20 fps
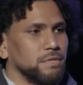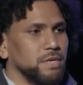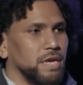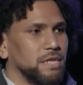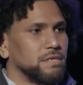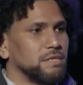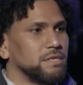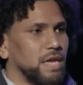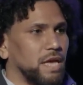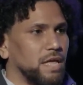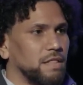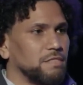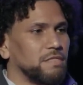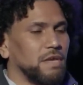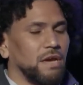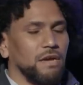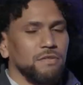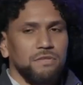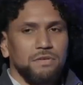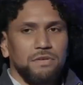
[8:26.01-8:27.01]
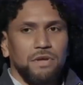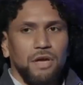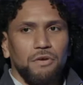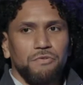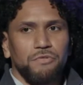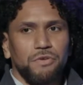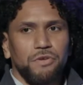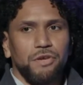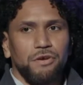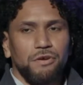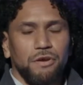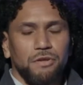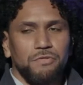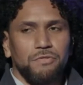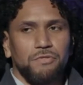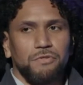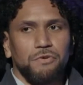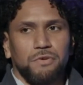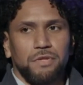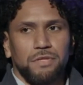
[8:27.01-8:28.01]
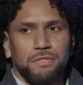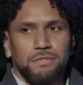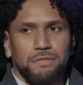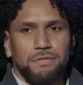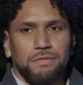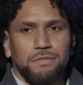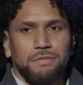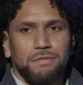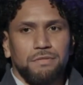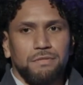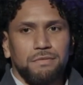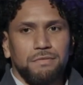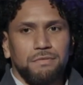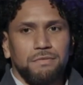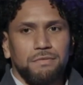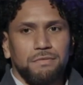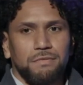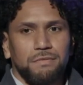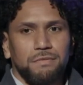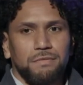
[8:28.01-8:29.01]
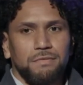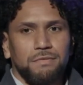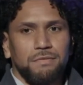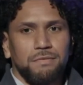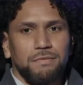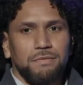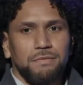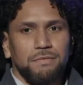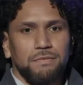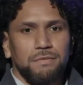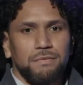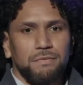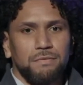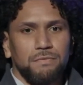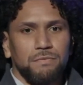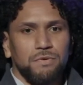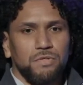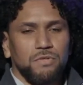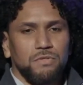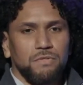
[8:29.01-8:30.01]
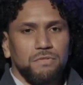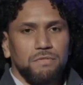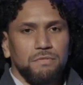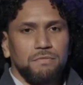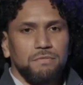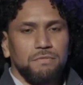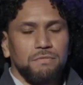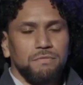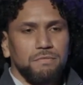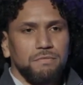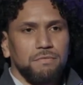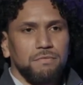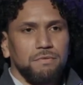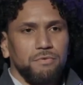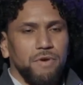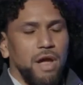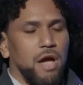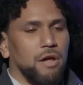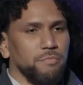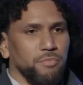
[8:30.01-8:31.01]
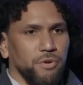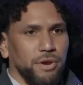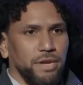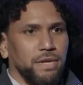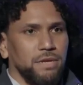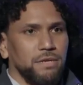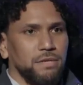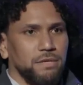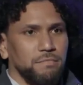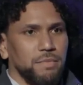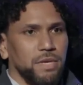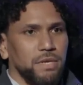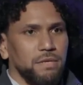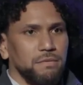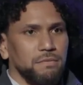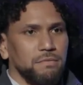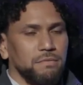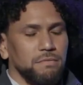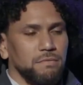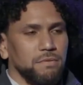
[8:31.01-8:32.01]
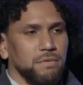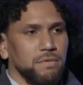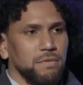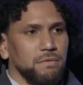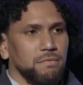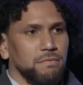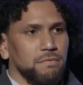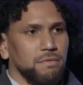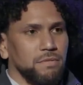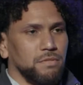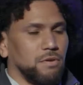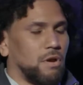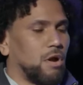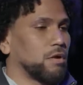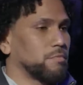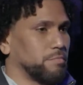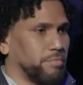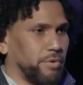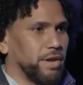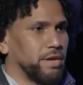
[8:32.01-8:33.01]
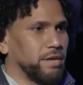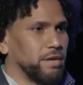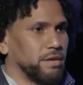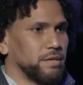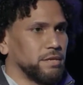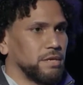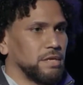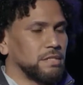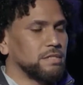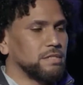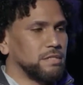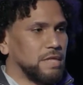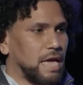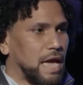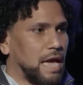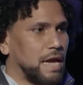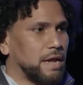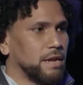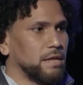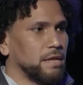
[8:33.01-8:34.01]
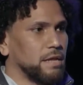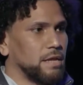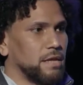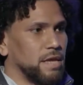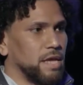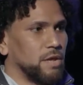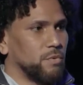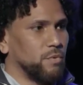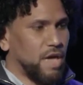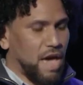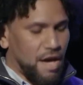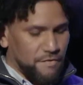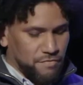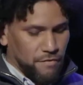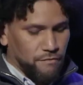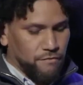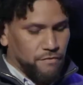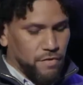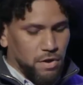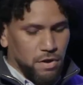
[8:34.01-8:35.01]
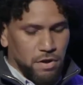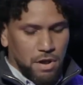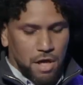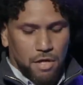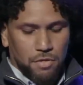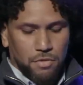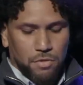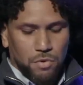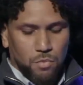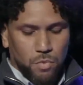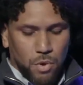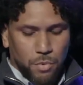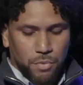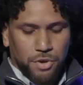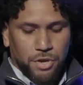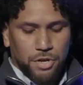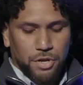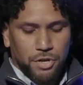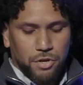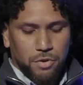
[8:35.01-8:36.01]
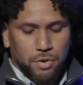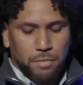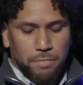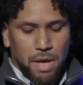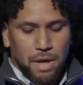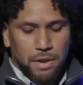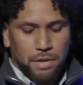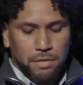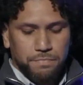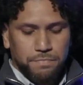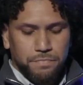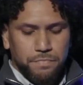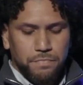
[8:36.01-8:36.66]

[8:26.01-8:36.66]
and $10,000 a year on students, which is groundbreaking to me. It's heartbreaking, it's sad, and we have to figure out what we're gonna do about it.